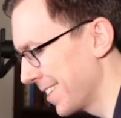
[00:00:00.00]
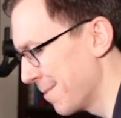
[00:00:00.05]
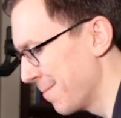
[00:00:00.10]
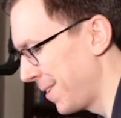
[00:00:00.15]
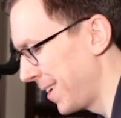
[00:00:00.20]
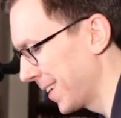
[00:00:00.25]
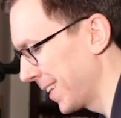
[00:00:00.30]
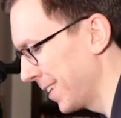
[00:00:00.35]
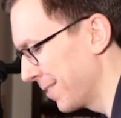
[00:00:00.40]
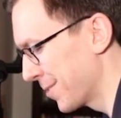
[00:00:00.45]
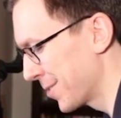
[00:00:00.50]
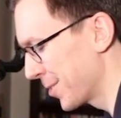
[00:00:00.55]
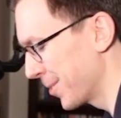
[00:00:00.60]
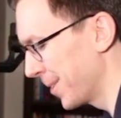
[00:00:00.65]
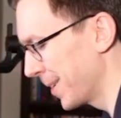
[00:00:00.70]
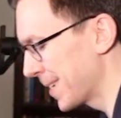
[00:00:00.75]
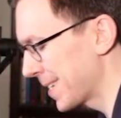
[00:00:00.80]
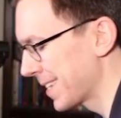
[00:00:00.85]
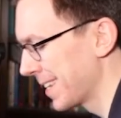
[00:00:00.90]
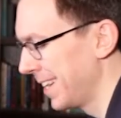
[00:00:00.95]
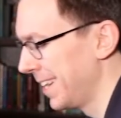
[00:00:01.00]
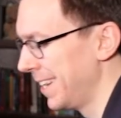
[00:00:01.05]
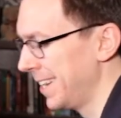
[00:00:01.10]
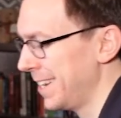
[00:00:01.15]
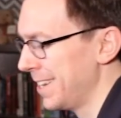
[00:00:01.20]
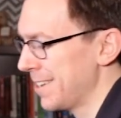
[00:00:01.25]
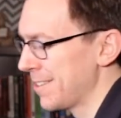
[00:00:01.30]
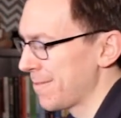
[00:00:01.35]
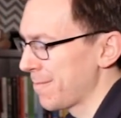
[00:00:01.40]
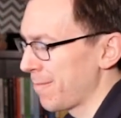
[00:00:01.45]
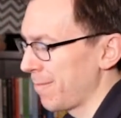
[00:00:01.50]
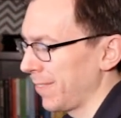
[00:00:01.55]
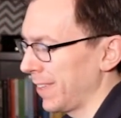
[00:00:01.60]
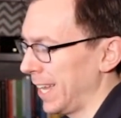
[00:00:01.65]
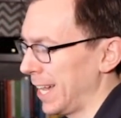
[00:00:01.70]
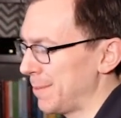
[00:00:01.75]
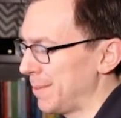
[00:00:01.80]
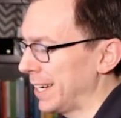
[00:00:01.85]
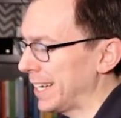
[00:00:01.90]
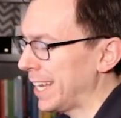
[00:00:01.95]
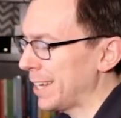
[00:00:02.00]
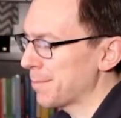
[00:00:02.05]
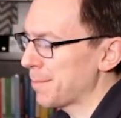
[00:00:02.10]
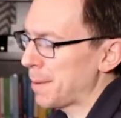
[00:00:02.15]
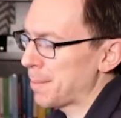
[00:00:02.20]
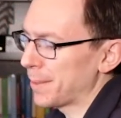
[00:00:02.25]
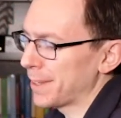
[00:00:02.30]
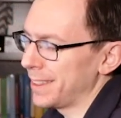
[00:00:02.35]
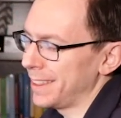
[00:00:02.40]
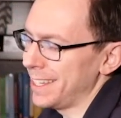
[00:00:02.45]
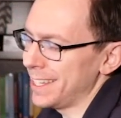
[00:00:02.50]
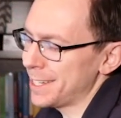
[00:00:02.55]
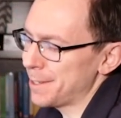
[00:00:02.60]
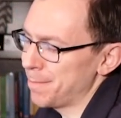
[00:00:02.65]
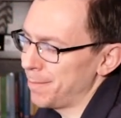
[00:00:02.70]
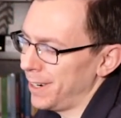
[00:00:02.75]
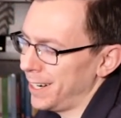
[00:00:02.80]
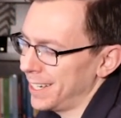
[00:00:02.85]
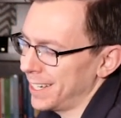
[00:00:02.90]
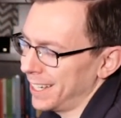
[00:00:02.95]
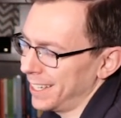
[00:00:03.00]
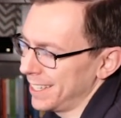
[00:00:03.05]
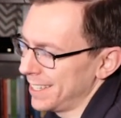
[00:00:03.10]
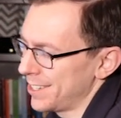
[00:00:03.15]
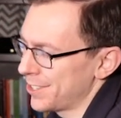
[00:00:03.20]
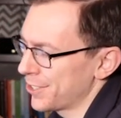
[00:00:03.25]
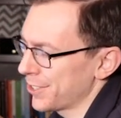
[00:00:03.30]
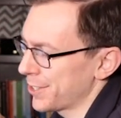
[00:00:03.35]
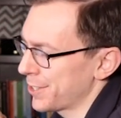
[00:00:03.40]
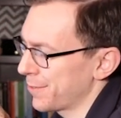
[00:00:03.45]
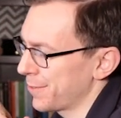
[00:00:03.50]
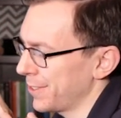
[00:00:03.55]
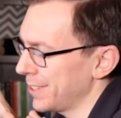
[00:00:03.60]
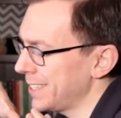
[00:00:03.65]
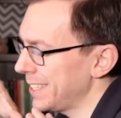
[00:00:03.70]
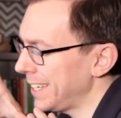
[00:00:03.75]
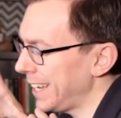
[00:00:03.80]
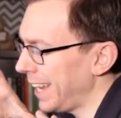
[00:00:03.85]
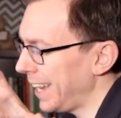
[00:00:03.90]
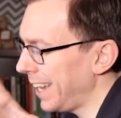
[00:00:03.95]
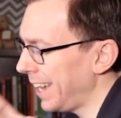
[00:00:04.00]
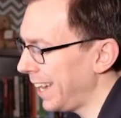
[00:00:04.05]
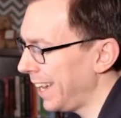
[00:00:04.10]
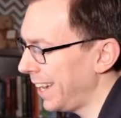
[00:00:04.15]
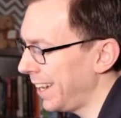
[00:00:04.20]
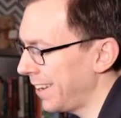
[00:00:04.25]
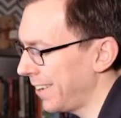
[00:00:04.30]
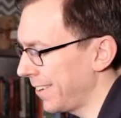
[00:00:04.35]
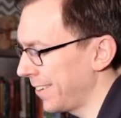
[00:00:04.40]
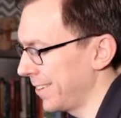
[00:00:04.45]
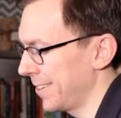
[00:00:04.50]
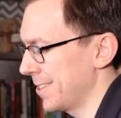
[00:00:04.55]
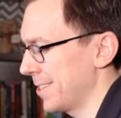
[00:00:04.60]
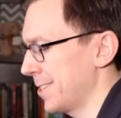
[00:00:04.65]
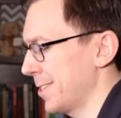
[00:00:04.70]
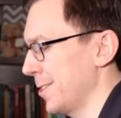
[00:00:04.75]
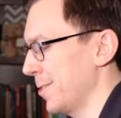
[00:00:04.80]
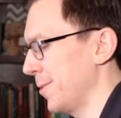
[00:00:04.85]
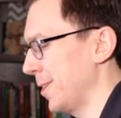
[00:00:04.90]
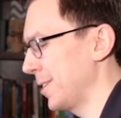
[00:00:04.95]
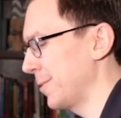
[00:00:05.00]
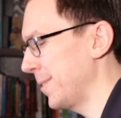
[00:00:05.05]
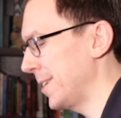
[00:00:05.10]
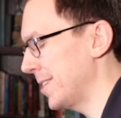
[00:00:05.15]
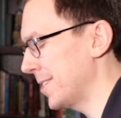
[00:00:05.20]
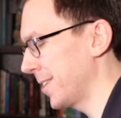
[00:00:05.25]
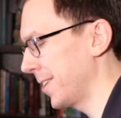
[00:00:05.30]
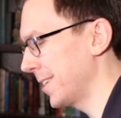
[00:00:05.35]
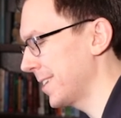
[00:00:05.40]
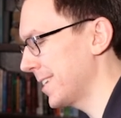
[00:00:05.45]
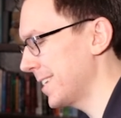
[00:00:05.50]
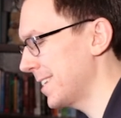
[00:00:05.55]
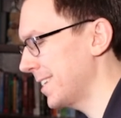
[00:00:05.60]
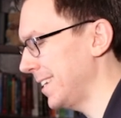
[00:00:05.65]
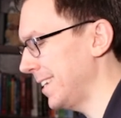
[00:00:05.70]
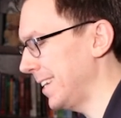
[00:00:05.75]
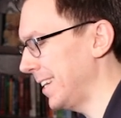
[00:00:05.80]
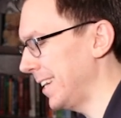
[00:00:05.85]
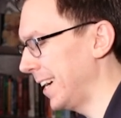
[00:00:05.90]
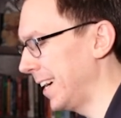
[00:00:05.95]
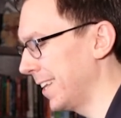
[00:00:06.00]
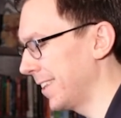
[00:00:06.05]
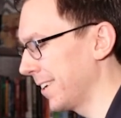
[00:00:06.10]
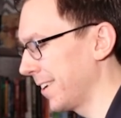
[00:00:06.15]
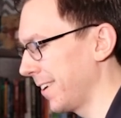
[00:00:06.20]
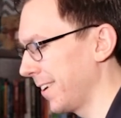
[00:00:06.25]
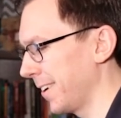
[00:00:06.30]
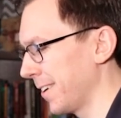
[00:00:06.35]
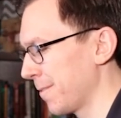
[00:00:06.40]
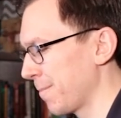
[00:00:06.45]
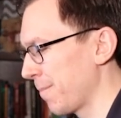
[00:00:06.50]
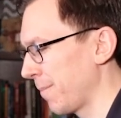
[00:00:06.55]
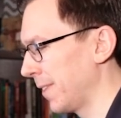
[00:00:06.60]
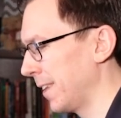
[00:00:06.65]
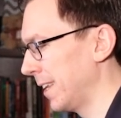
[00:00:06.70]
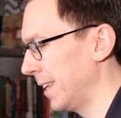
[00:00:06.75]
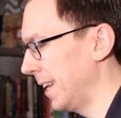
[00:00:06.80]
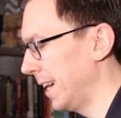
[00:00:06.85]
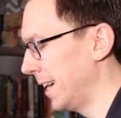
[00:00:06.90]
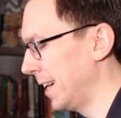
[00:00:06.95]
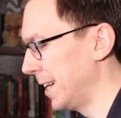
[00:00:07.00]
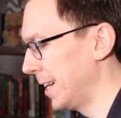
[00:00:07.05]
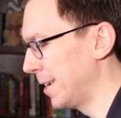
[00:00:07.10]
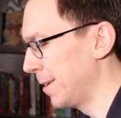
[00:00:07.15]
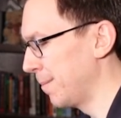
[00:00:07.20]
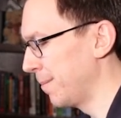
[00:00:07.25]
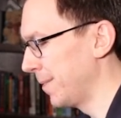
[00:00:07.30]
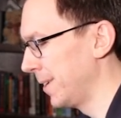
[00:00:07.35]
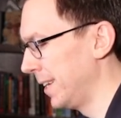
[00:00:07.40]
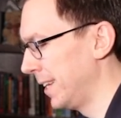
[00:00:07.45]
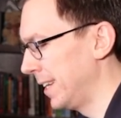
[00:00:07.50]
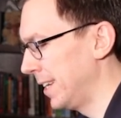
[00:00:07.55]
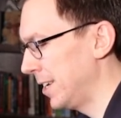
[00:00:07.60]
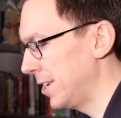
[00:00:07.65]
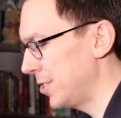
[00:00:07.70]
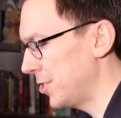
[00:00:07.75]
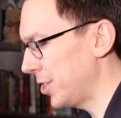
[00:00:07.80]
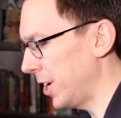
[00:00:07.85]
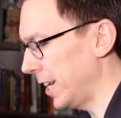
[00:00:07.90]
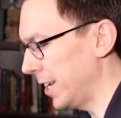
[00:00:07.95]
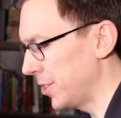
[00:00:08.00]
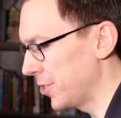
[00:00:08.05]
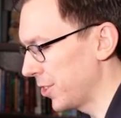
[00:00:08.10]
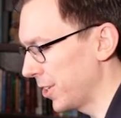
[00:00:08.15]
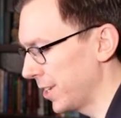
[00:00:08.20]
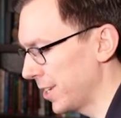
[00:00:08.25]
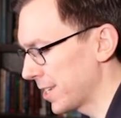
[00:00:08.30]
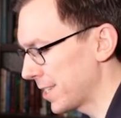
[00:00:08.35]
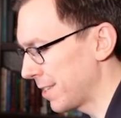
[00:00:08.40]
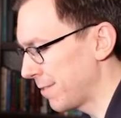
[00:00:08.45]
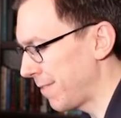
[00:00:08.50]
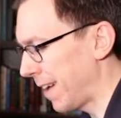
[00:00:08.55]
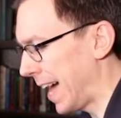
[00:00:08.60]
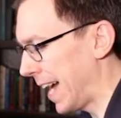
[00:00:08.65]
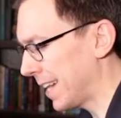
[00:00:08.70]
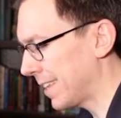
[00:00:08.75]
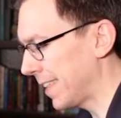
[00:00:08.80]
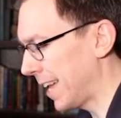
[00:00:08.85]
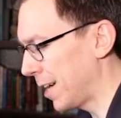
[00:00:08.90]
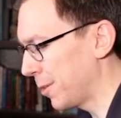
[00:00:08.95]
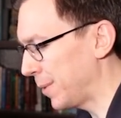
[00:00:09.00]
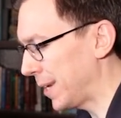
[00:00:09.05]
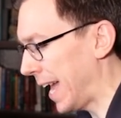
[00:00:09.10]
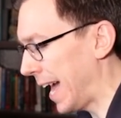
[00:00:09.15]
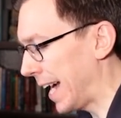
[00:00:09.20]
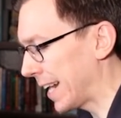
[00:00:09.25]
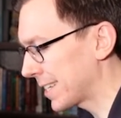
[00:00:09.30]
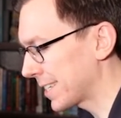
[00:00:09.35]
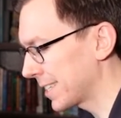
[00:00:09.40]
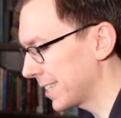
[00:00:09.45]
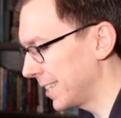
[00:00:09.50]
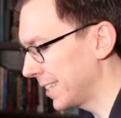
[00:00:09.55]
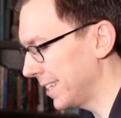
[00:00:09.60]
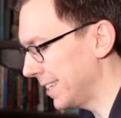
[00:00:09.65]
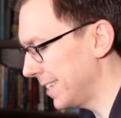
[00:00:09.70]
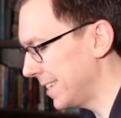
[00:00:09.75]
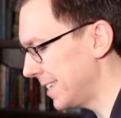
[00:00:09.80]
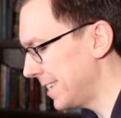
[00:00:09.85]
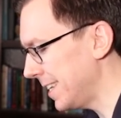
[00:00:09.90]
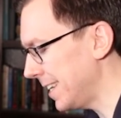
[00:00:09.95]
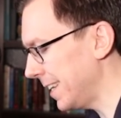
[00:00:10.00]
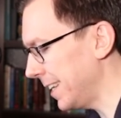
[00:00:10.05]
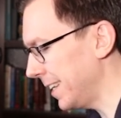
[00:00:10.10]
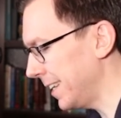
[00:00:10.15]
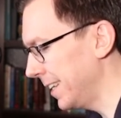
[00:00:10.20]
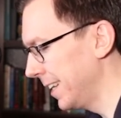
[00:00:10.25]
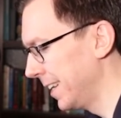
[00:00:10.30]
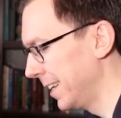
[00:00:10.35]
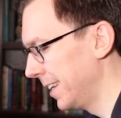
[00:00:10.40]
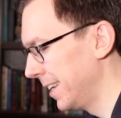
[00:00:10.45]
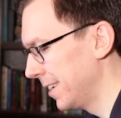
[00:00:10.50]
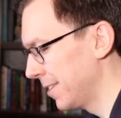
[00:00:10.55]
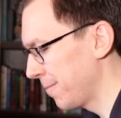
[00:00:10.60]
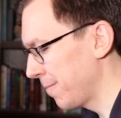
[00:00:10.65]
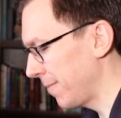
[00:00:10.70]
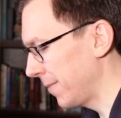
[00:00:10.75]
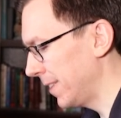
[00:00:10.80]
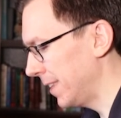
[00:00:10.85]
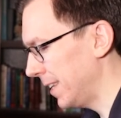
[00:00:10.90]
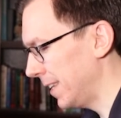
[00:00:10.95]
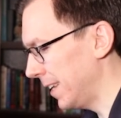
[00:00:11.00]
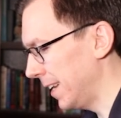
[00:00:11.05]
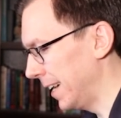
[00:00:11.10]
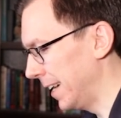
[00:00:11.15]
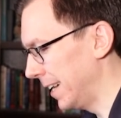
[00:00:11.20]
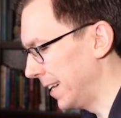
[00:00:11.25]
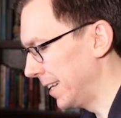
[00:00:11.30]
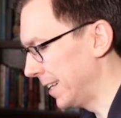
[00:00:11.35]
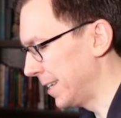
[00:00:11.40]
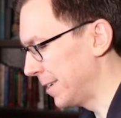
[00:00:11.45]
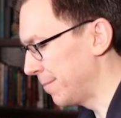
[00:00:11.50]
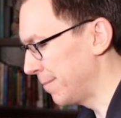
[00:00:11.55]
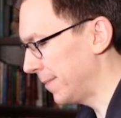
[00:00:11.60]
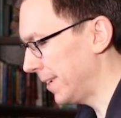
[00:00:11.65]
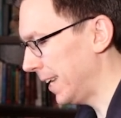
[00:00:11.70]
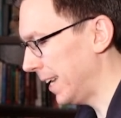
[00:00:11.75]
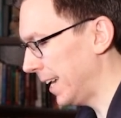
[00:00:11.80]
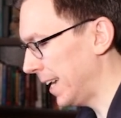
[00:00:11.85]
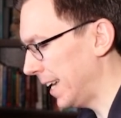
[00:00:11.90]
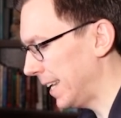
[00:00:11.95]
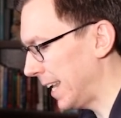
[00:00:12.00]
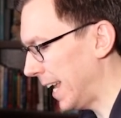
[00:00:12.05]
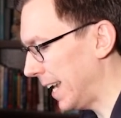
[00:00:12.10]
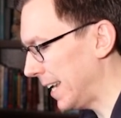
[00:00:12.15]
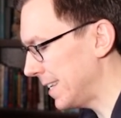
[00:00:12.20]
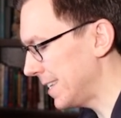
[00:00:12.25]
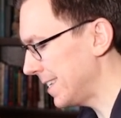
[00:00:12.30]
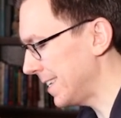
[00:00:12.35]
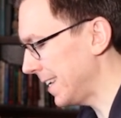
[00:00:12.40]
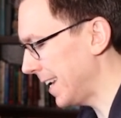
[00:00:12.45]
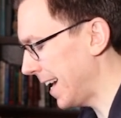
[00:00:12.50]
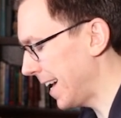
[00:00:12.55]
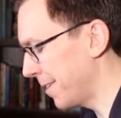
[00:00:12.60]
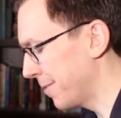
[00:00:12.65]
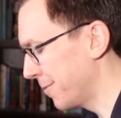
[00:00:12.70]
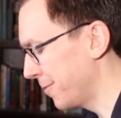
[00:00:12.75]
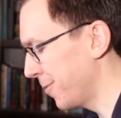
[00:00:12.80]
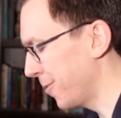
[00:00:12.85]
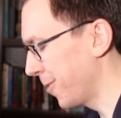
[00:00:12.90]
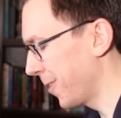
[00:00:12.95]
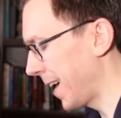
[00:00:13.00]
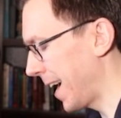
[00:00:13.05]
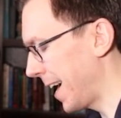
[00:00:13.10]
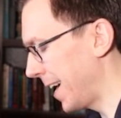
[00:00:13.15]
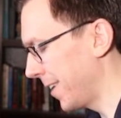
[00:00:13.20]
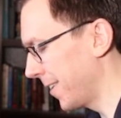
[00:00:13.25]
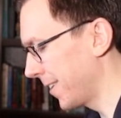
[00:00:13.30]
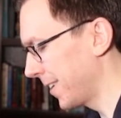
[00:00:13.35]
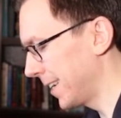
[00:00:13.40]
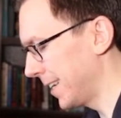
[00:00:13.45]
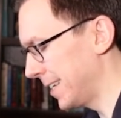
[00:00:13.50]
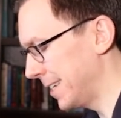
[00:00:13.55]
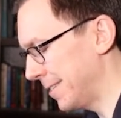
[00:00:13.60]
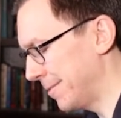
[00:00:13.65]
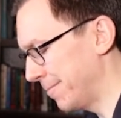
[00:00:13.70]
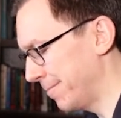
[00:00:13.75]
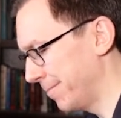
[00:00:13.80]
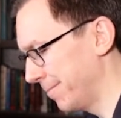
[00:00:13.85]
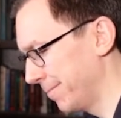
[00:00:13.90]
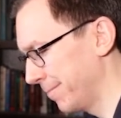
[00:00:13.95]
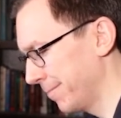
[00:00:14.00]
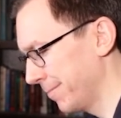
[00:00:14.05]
the model of choice. Uh, again, remember, this model is just for the heirs. So when we start to see other um, changes, the fact that we actually see um, an ACF for our, um,